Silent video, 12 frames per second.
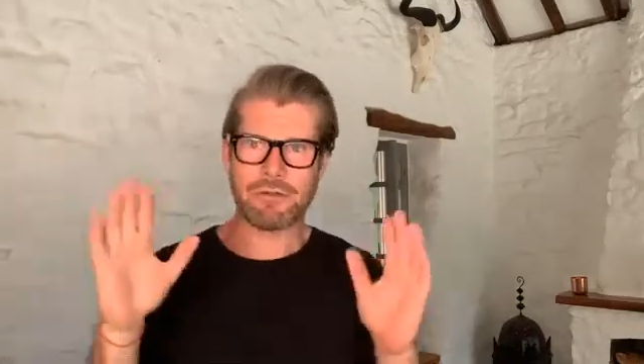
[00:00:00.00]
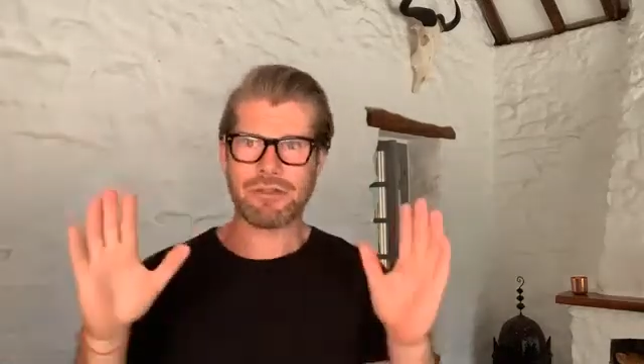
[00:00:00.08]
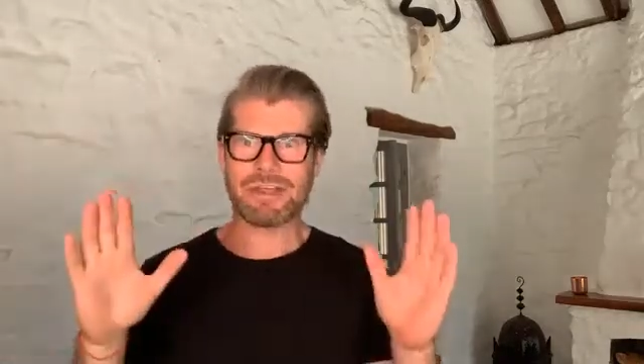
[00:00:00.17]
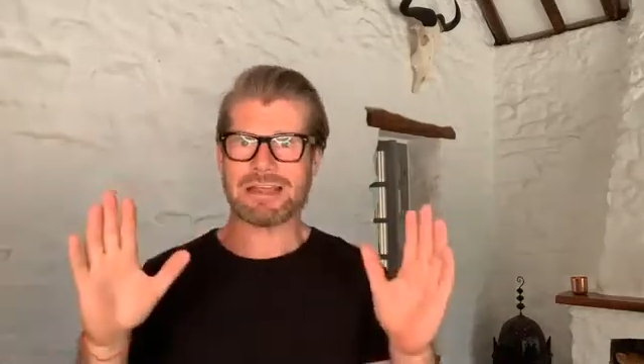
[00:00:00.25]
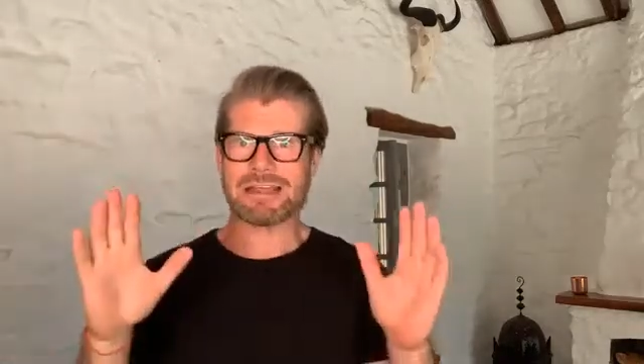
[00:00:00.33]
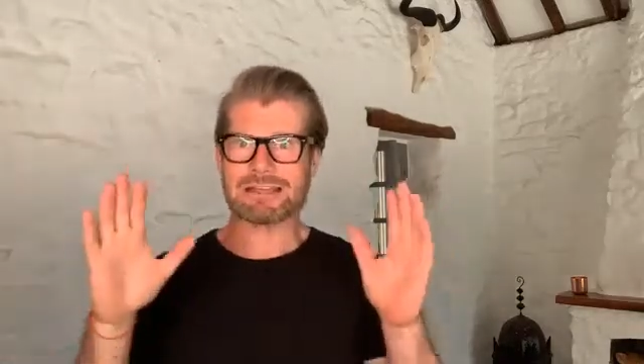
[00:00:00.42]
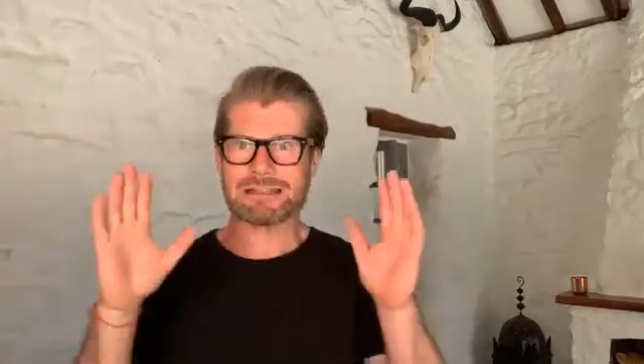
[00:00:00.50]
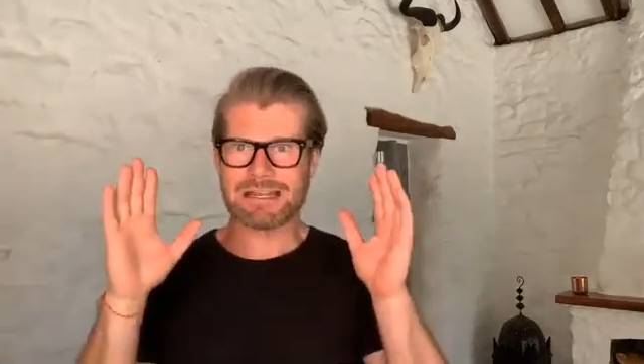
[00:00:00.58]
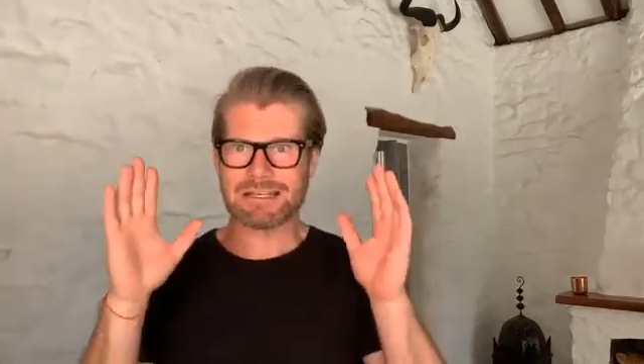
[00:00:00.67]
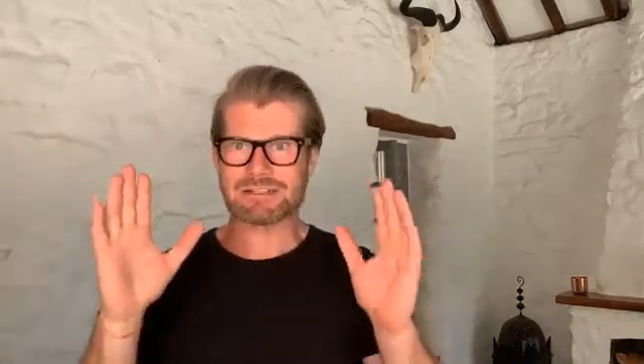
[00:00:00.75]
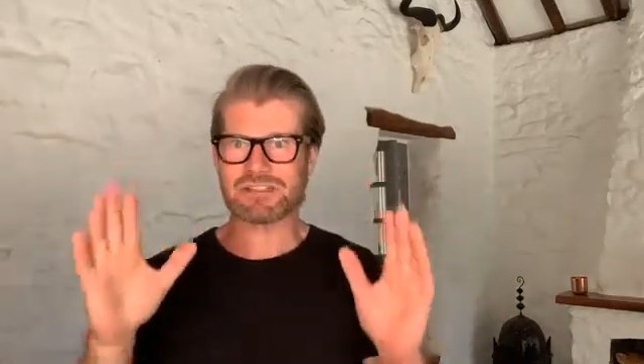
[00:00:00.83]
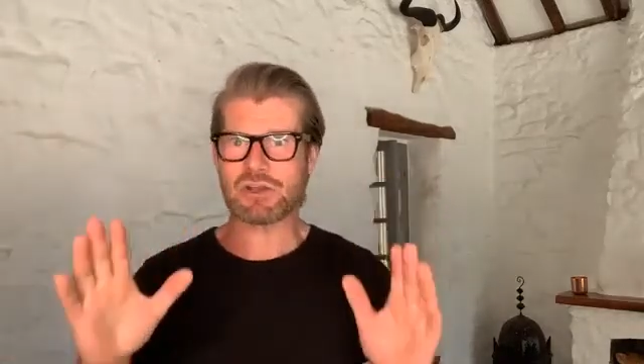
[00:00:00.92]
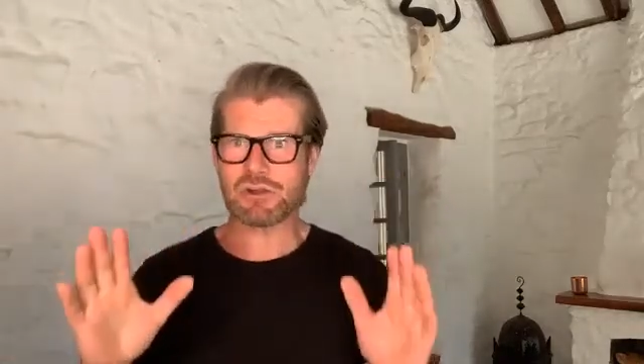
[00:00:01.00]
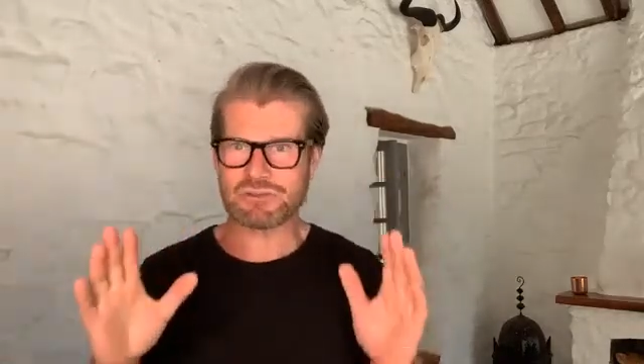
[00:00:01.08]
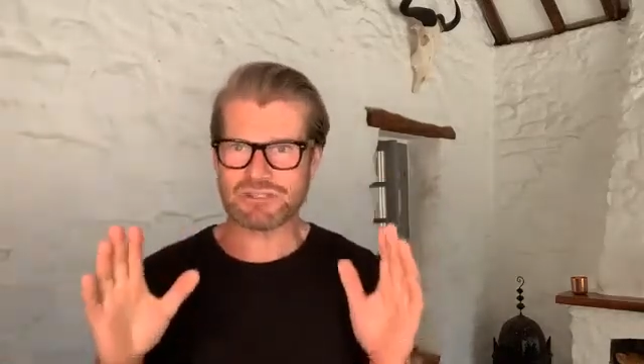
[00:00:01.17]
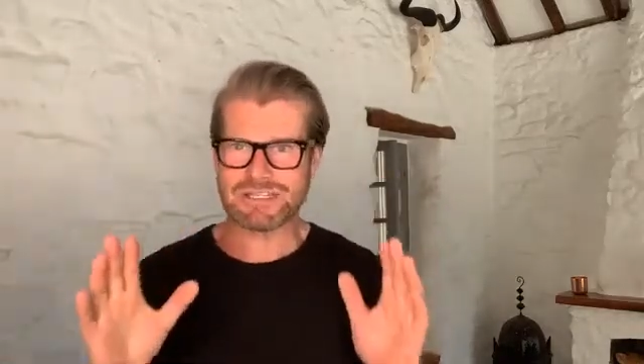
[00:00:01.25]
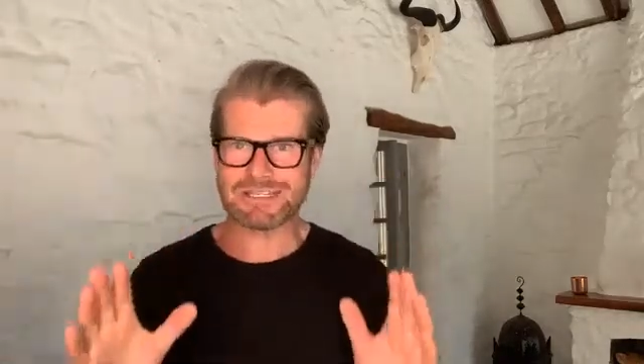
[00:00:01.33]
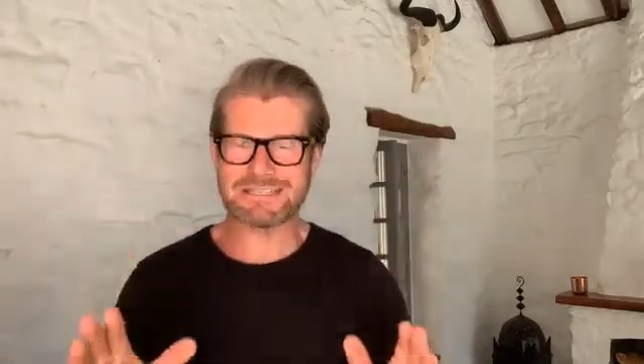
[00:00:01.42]
things that
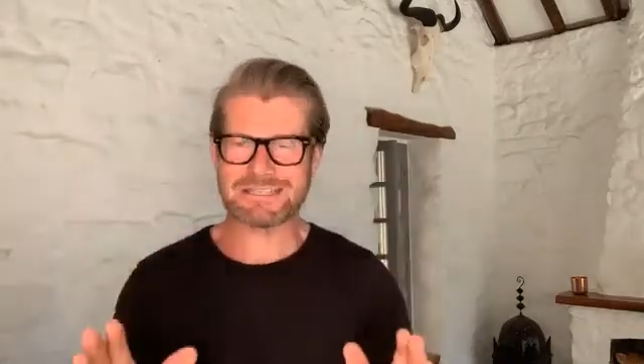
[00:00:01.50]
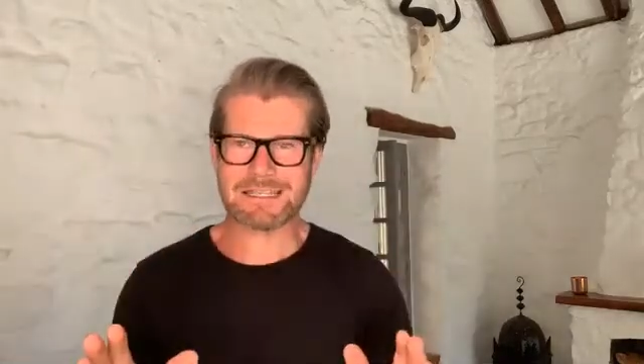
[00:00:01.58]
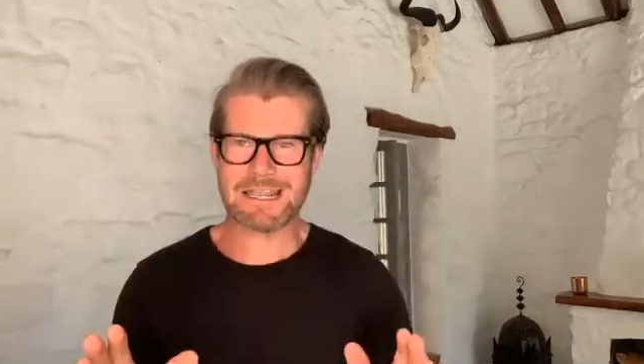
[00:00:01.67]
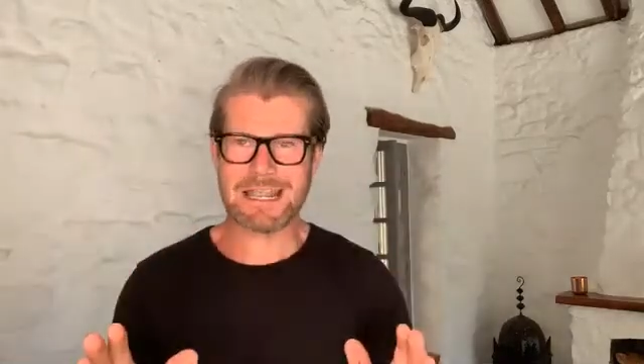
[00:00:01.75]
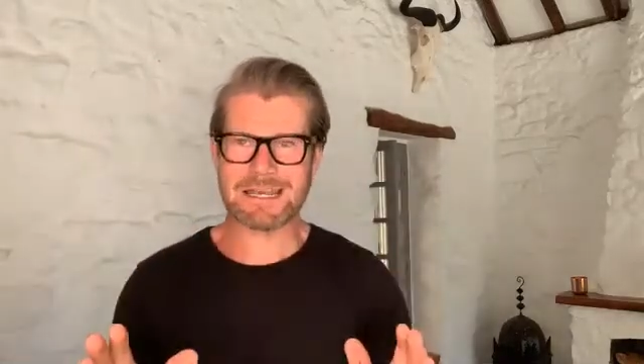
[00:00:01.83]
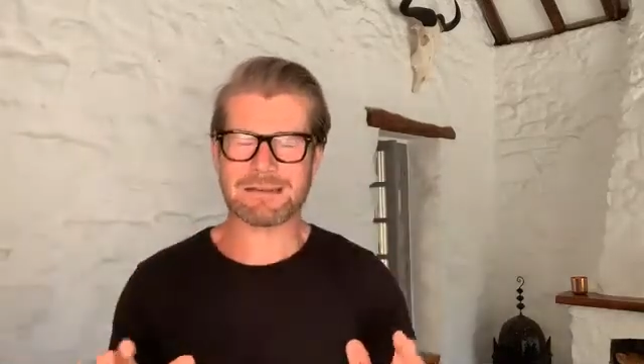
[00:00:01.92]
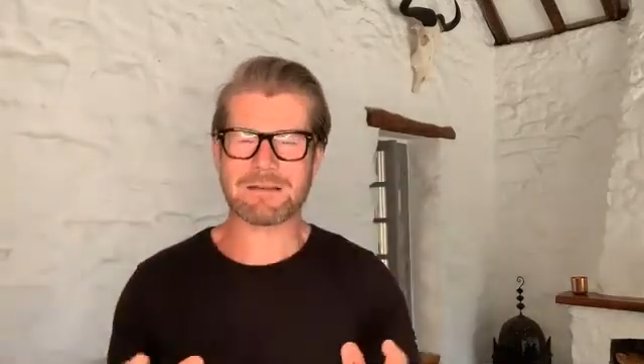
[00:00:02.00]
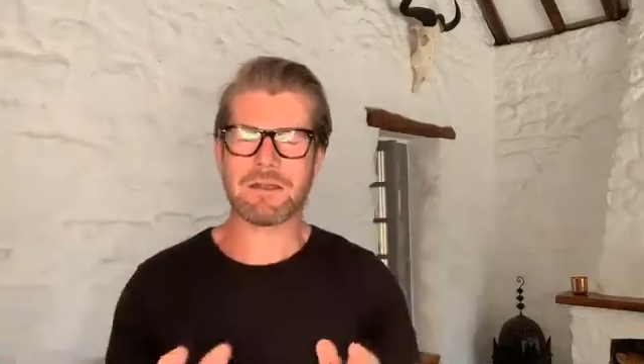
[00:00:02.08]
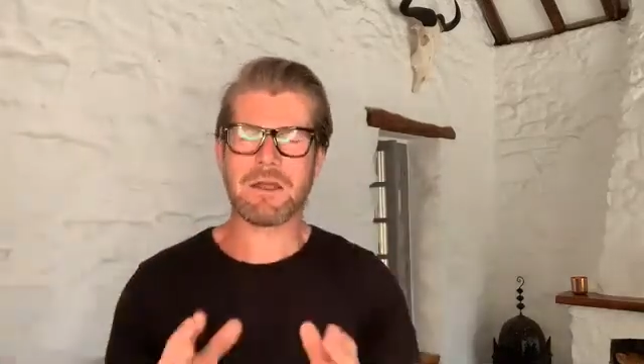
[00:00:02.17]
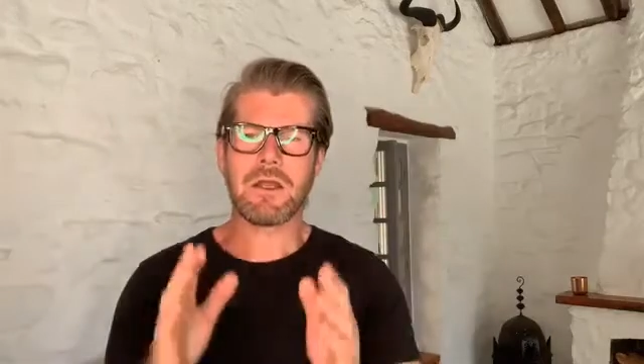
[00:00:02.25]
touch its skin?